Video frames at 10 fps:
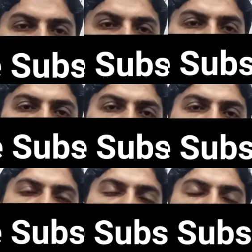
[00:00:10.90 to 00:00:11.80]
video
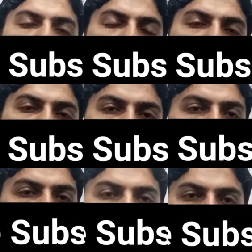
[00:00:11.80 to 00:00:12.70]
is lecture number
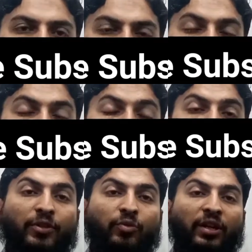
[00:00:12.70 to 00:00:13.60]
26. Lecture
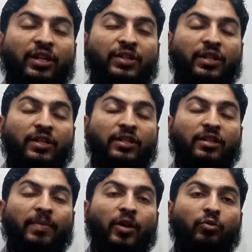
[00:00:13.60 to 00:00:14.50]
number 26 is
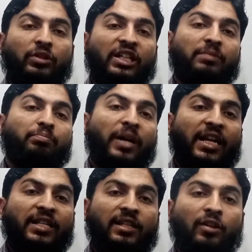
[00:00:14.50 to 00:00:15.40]
about the
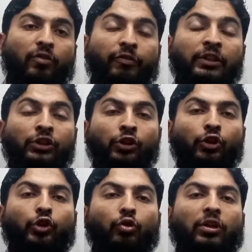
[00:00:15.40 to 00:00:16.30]
comparison of
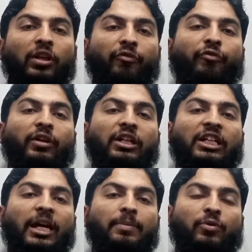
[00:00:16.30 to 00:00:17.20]
two different
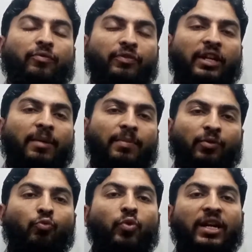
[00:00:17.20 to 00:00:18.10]
types of grammar.
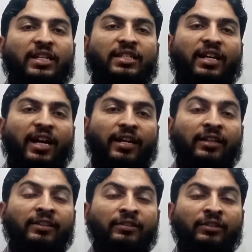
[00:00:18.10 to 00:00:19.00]
What is that?
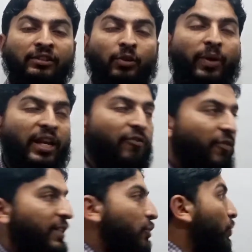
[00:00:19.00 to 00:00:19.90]
The very first